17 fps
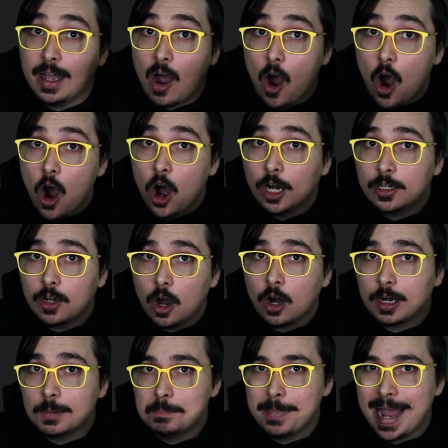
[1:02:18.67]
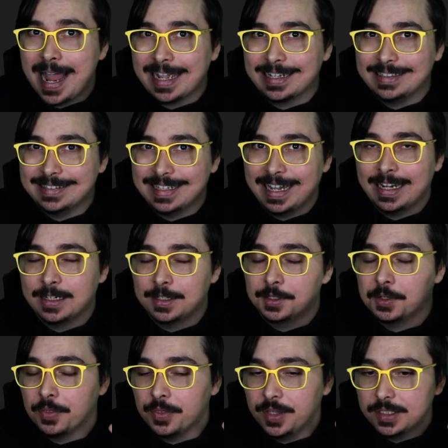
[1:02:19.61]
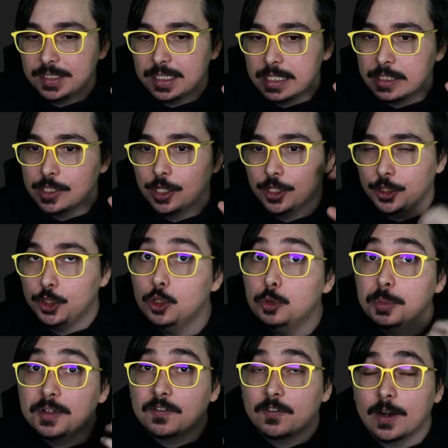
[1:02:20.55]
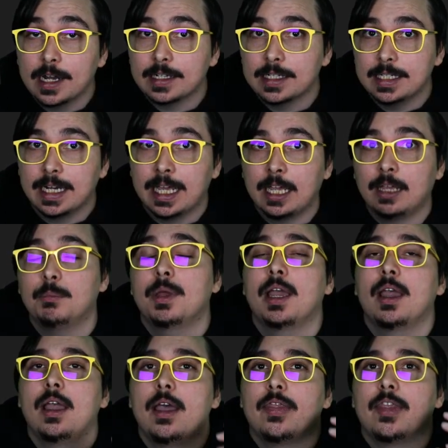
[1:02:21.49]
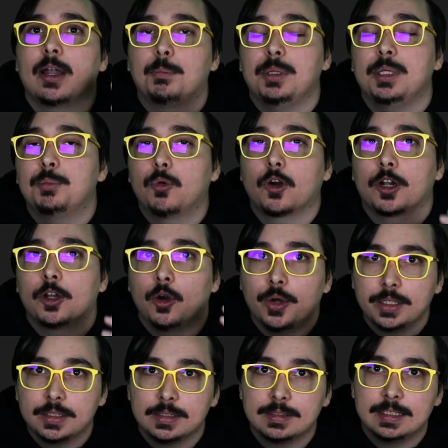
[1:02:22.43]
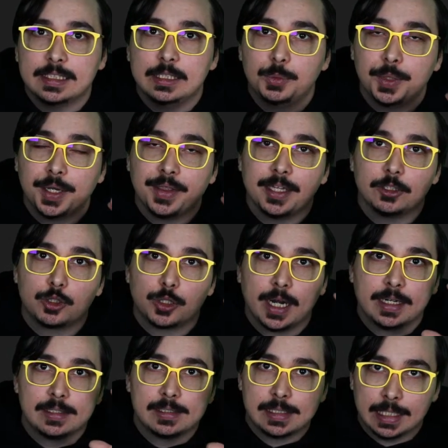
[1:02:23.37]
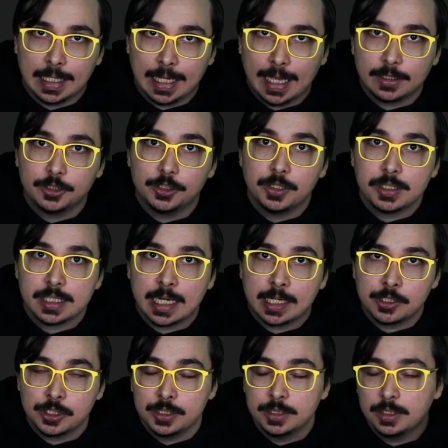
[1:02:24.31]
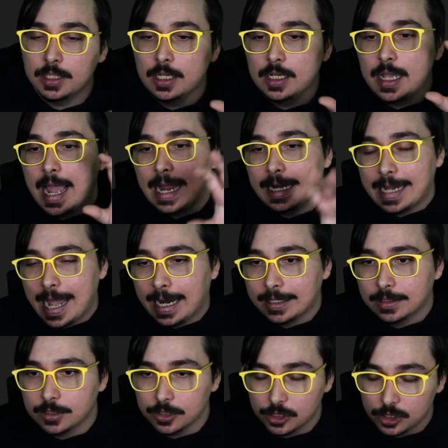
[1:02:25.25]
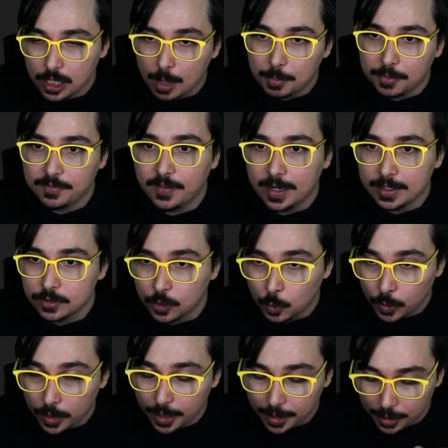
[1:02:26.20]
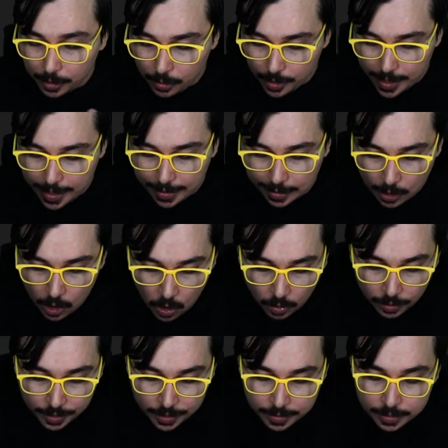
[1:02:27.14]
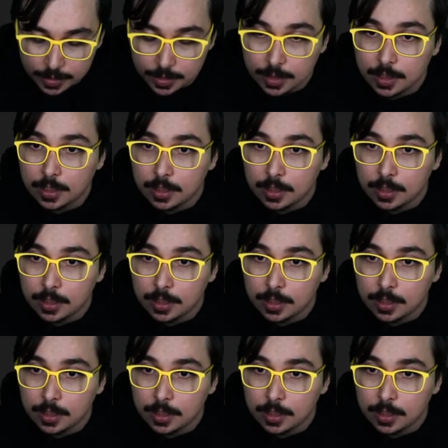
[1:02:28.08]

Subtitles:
on our backend editor. This is the human-friendly name that people are going to see when they try to select your section and add it to Shopify. So we're going to go ahead and call this